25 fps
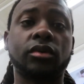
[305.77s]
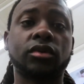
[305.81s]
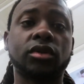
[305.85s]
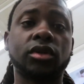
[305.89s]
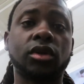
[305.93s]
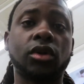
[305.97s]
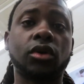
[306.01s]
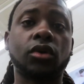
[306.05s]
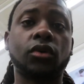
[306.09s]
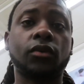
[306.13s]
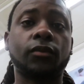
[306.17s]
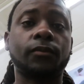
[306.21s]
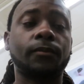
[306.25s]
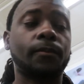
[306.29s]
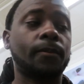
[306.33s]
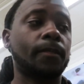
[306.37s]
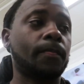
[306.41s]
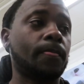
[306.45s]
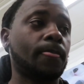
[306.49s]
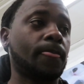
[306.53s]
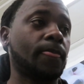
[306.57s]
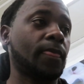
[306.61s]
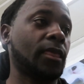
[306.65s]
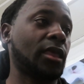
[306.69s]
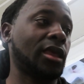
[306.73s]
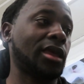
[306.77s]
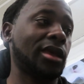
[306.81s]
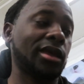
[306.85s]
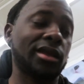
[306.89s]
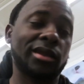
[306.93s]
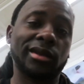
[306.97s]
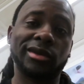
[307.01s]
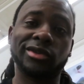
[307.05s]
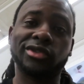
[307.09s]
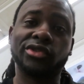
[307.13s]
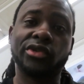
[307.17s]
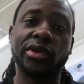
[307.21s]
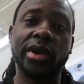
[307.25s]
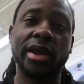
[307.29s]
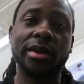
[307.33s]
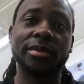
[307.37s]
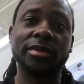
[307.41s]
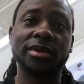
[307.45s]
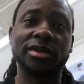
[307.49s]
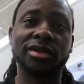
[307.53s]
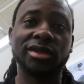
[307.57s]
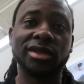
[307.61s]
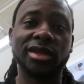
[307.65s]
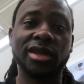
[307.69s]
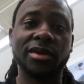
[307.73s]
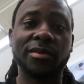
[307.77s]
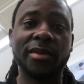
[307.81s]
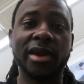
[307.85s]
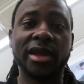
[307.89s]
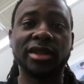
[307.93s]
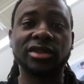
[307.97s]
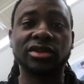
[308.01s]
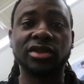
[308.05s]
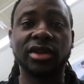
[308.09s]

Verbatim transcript: So let's grab this and get back